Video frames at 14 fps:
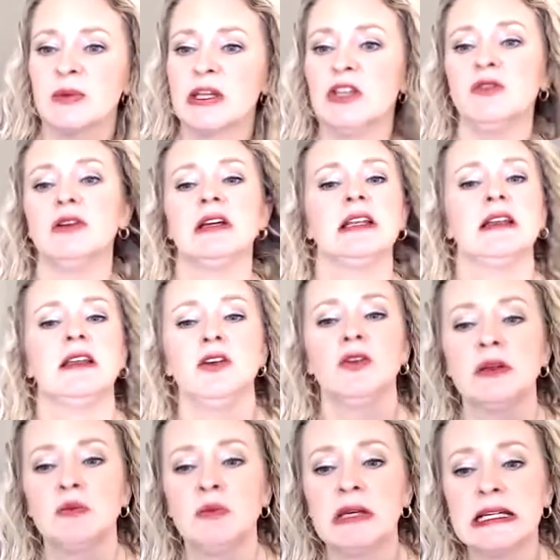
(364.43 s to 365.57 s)
But you
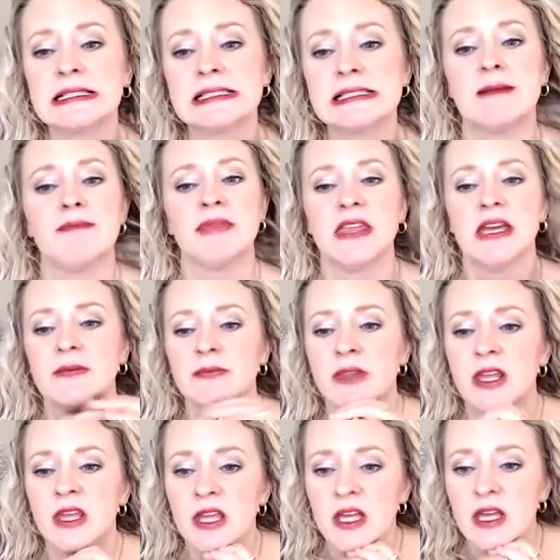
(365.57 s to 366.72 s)
could pick something.
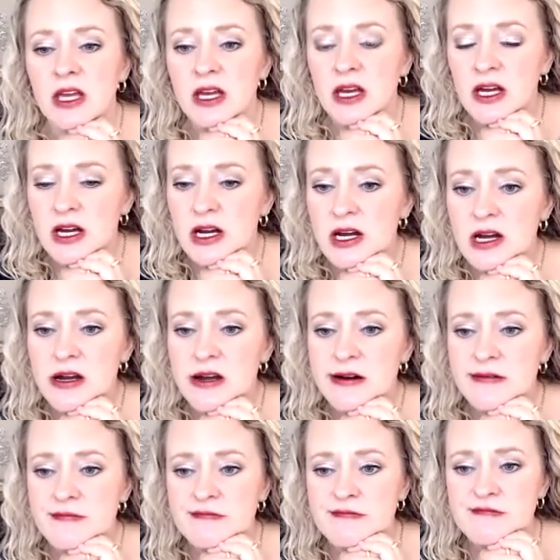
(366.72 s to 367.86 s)

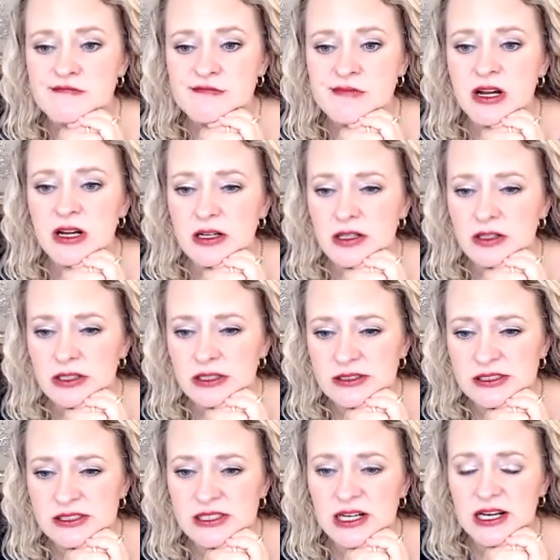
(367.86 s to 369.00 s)
Um, what else
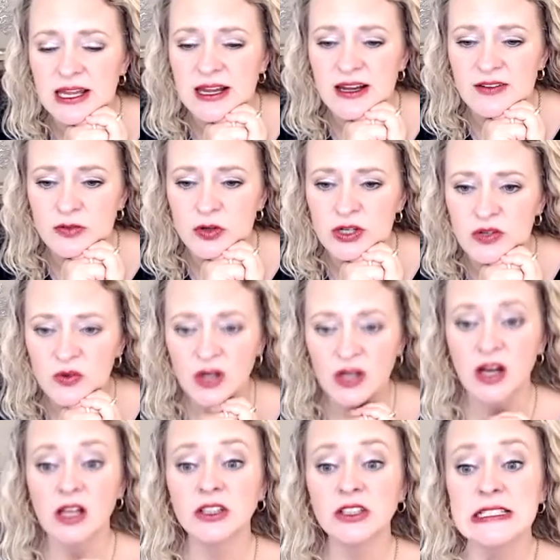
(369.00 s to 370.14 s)
did I have for you?
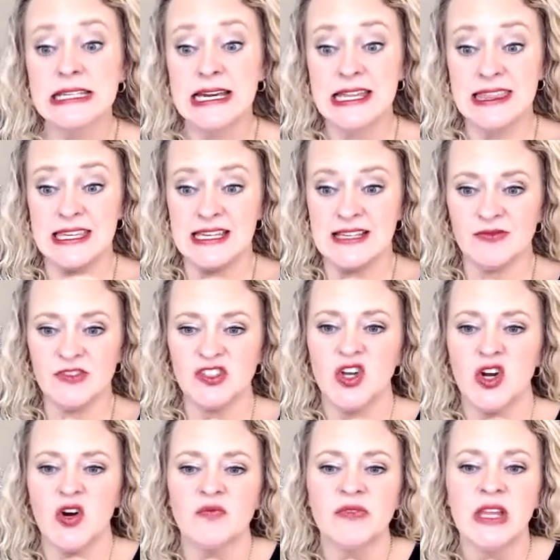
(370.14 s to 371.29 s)
All or nothing.
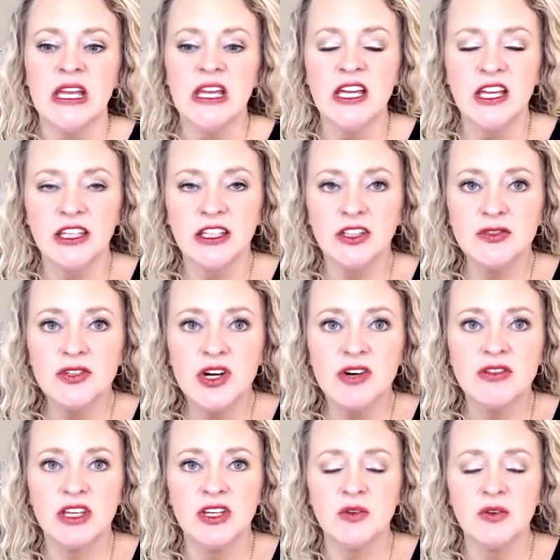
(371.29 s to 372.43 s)
So you know
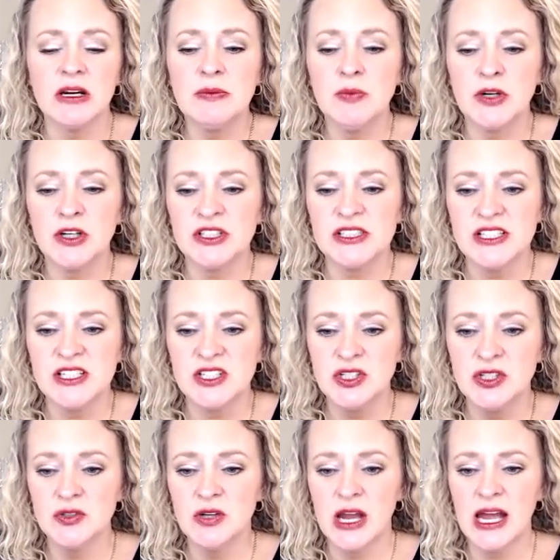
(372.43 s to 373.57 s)
that you are a person
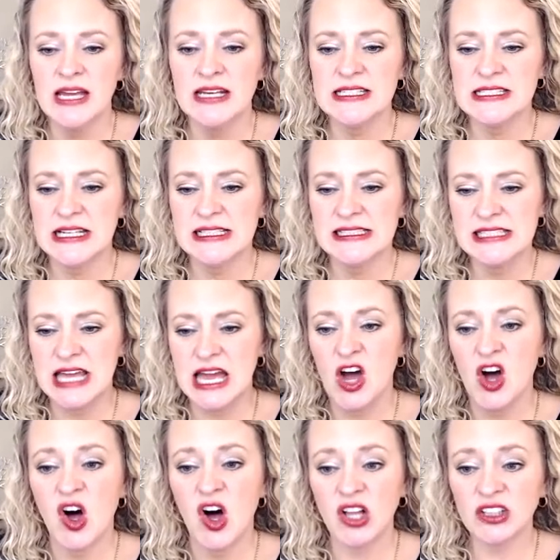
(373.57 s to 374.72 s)
who kind of does that
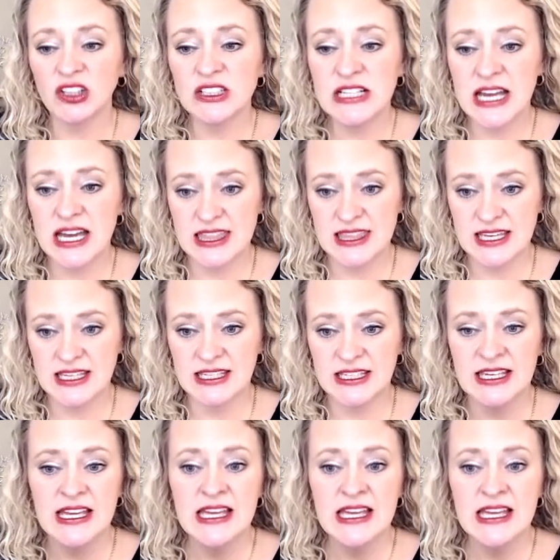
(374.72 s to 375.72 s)
all or nothing.